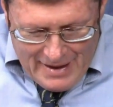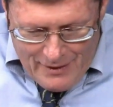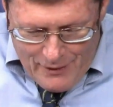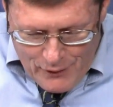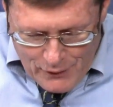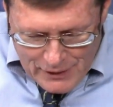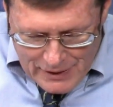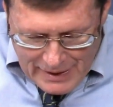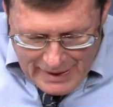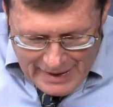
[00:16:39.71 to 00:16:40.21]

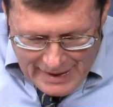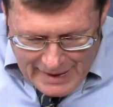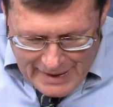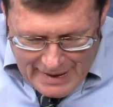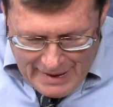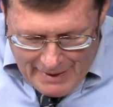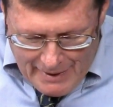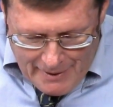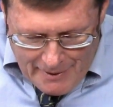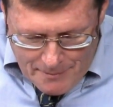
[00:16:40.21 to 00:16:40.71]
Okay.
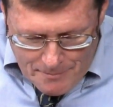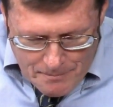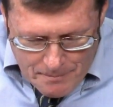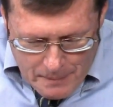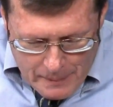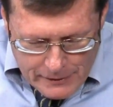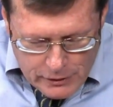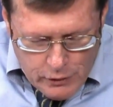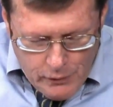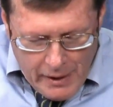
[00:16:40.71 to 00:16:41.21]
Um,
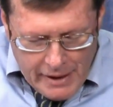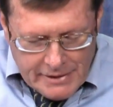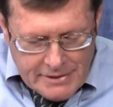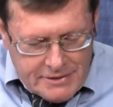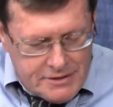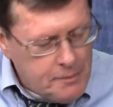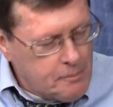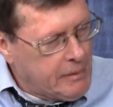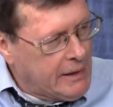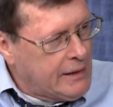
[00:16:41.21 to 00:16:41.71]
you had a
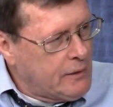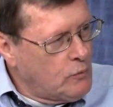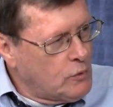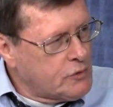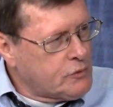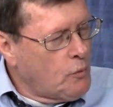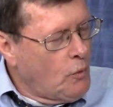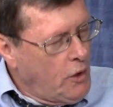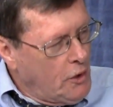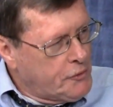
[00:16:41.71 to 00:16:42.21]
debate
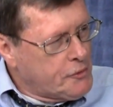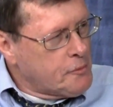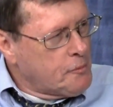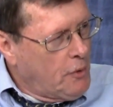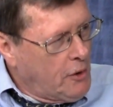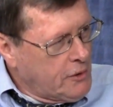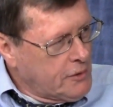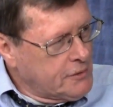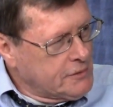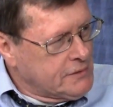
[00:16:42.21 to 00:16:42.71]
with Walter
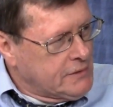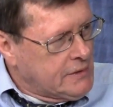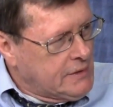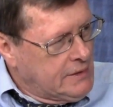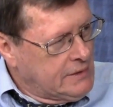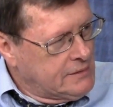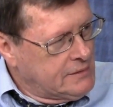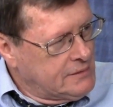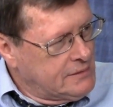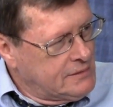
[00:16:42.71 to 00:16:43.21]
Martin.
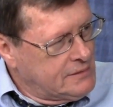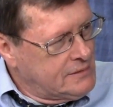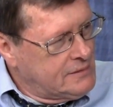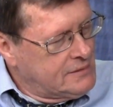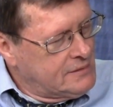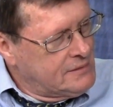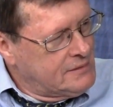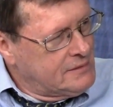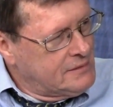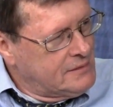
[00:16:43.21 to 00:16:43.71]

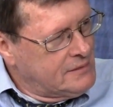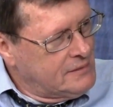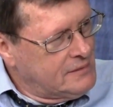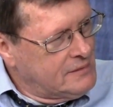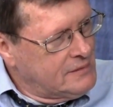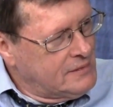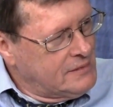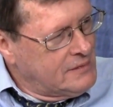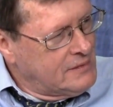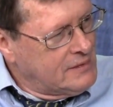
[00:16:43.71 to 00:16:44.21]
Oh, my
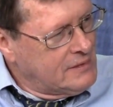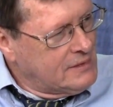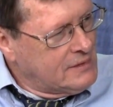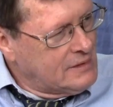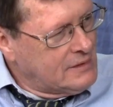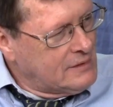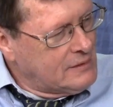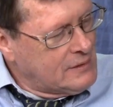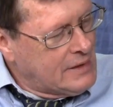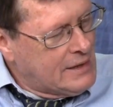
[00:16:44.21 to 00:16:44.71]
goodness.
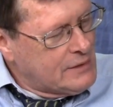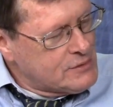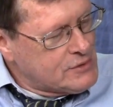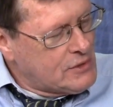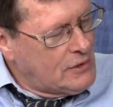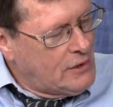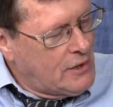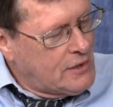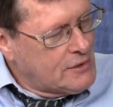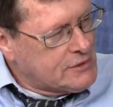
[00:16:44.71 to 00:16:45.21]
That was a
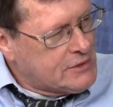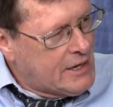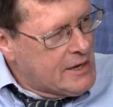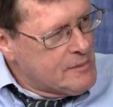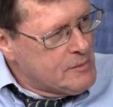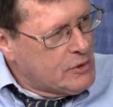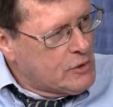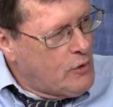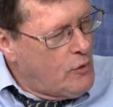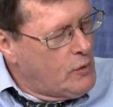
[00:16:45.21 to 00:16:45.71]
long time
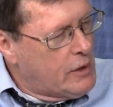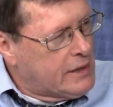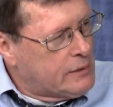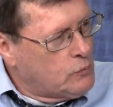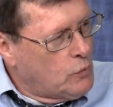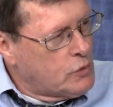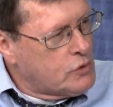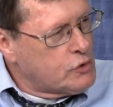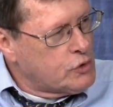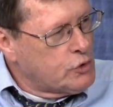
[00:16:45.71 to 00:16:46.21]
ago. And
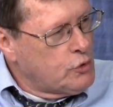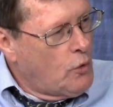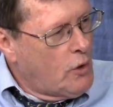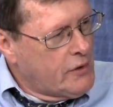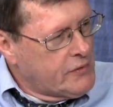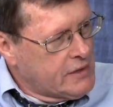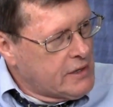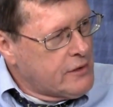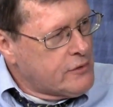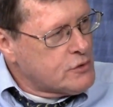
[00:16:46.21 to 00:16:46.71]
were you
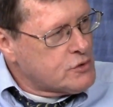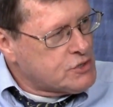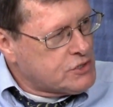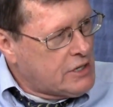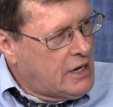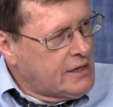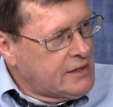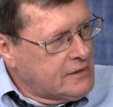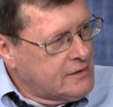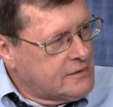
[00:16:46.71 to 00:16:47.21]
on the other
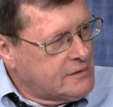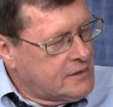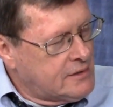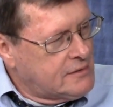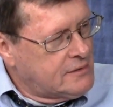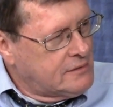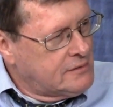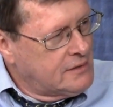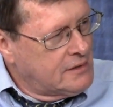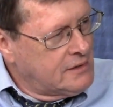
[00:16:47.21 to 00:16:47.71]
side of the.